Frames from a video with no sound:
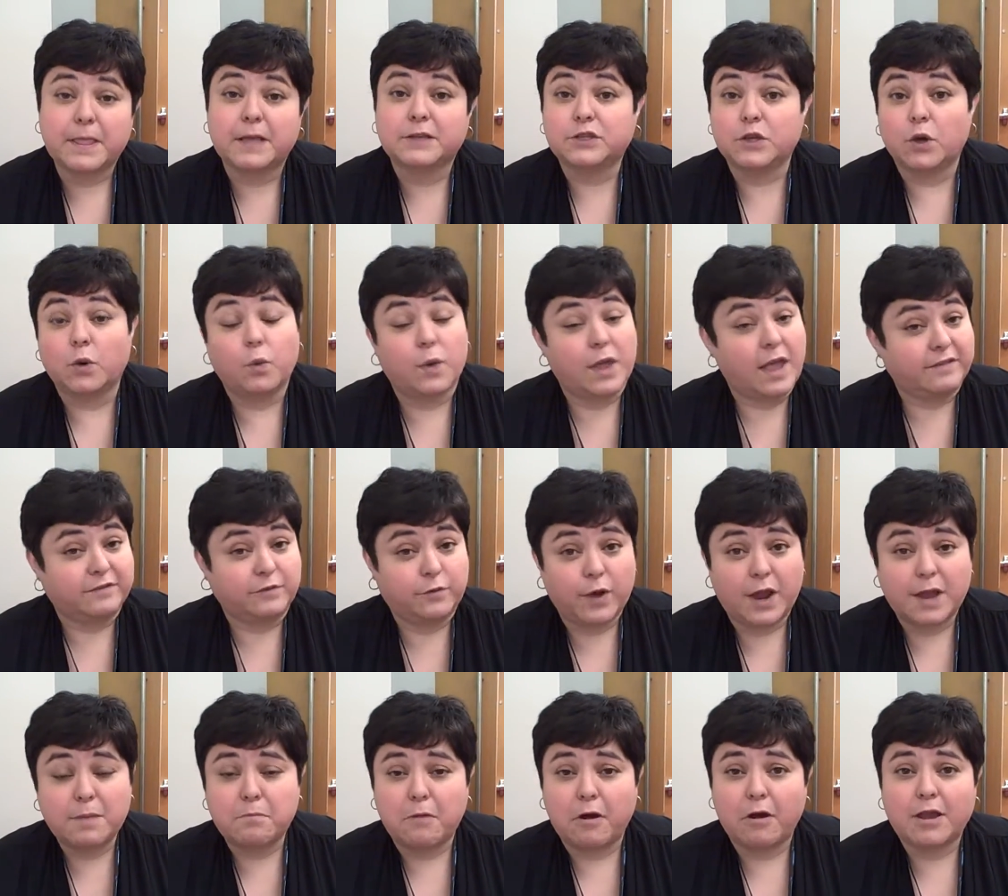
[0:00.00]
So we have
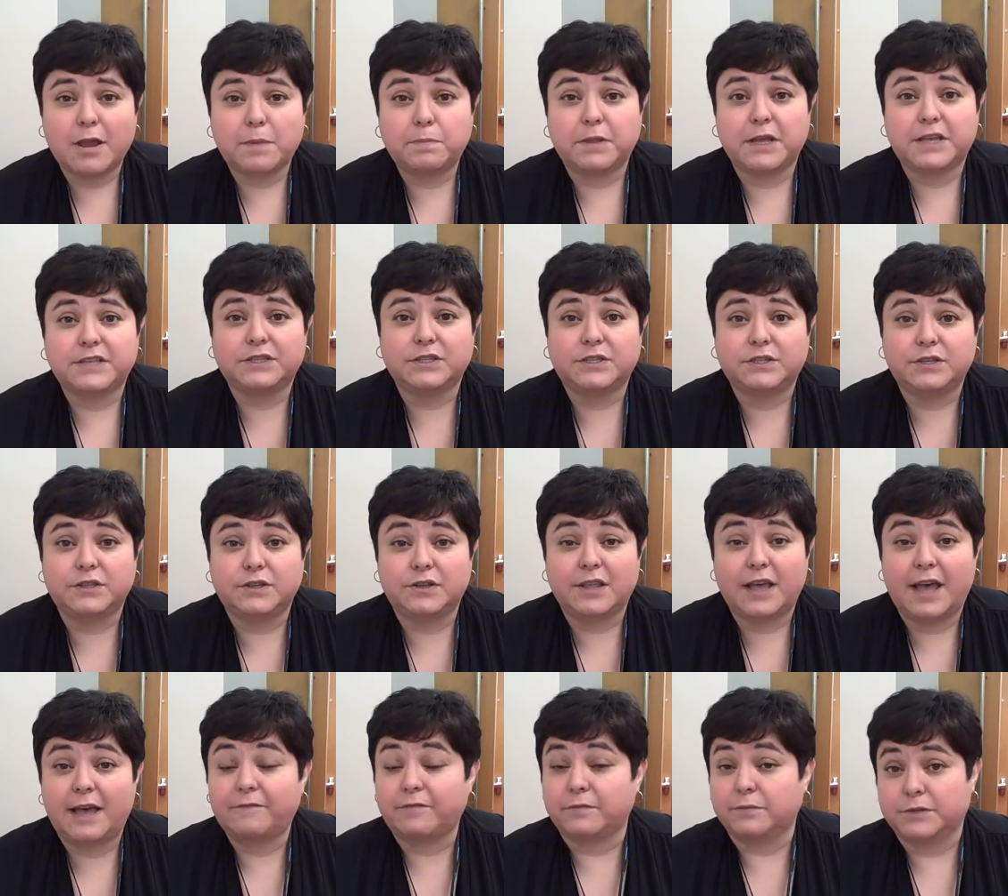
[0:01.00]
great marketplaces to do
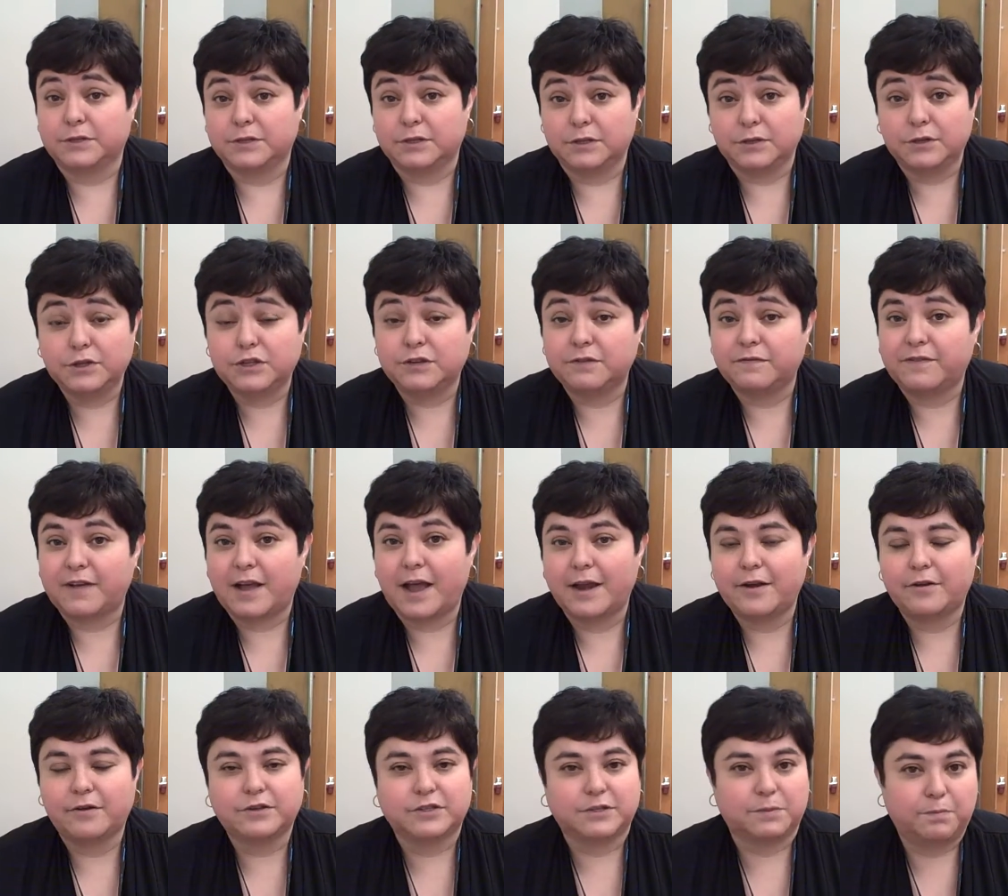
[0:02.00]
that, from Solution
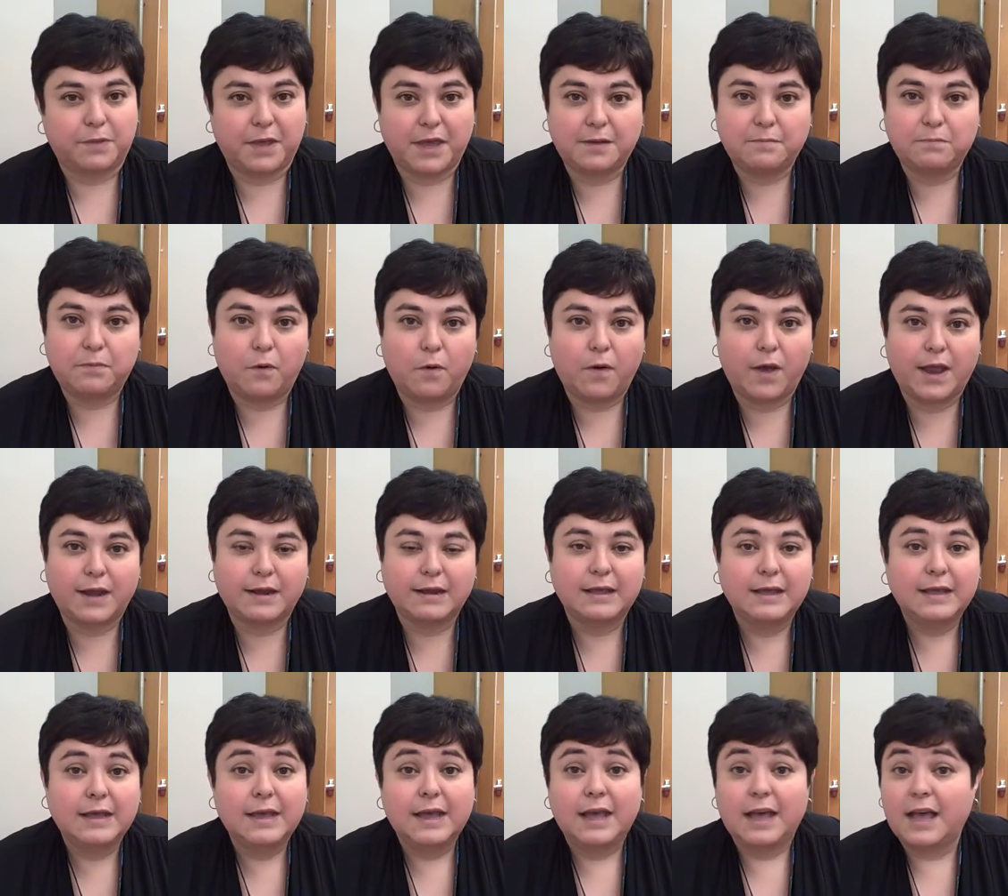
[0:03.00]
Finder to Pinpoint
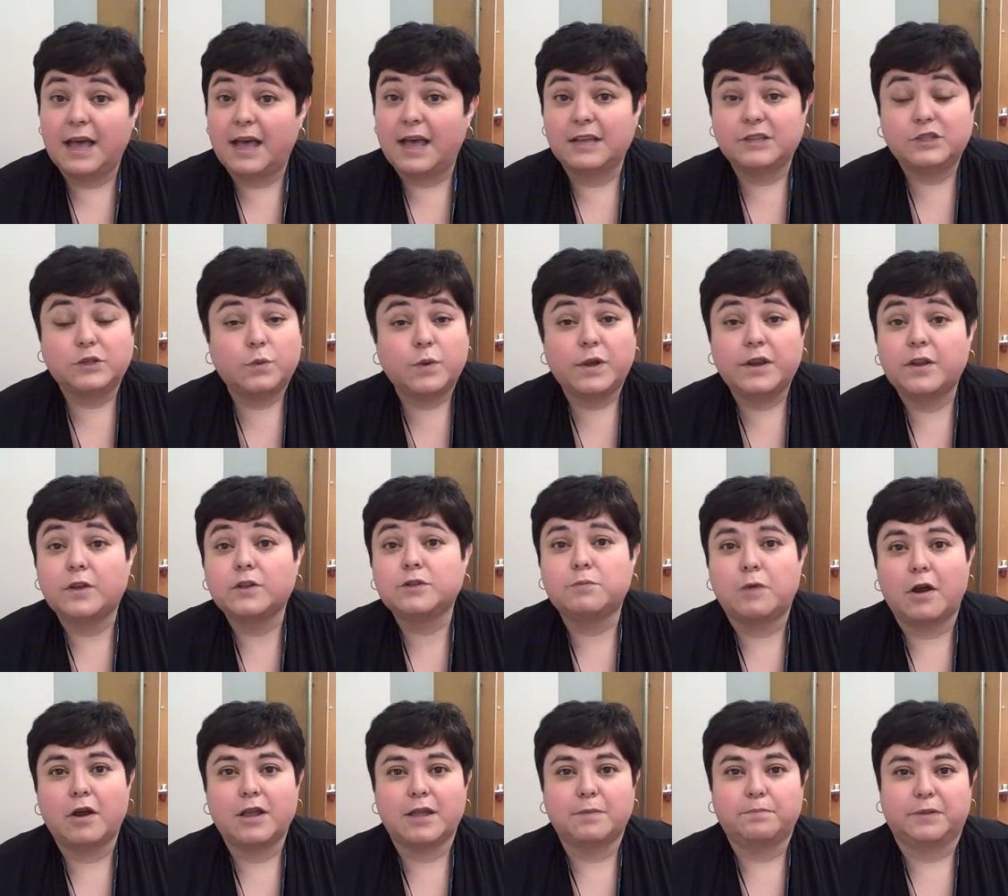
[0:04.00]
uh, to Windows
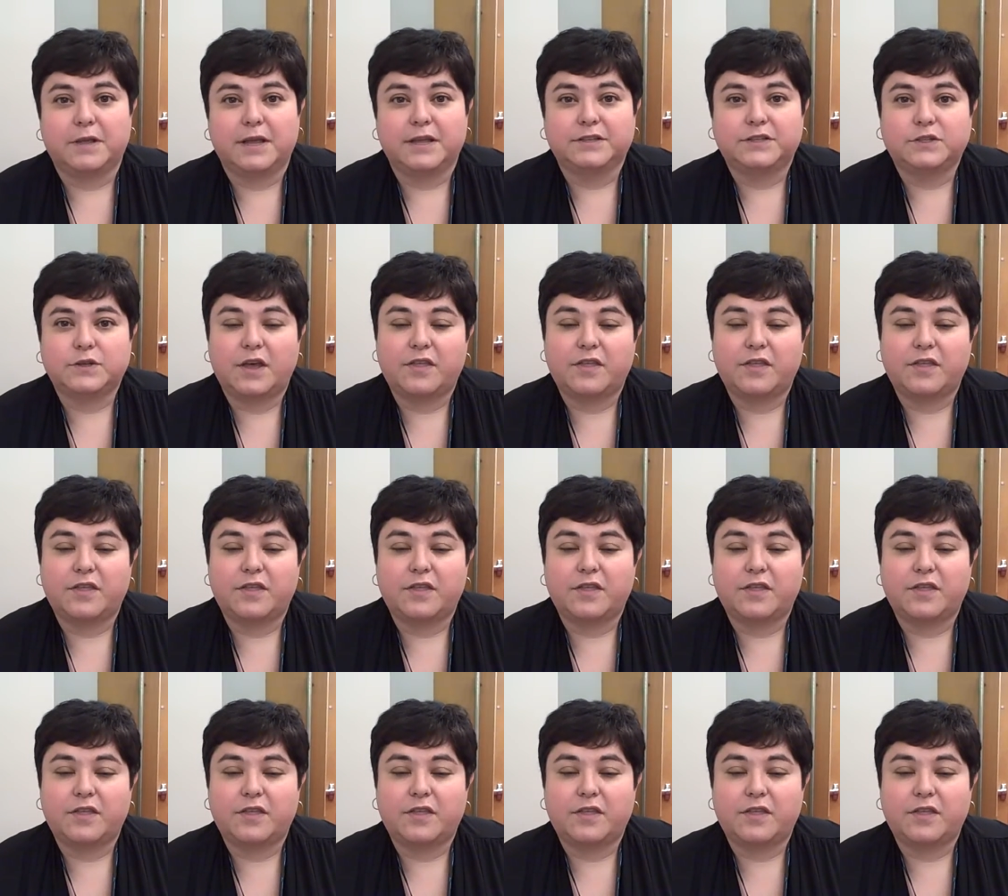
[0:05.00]
Marketplace.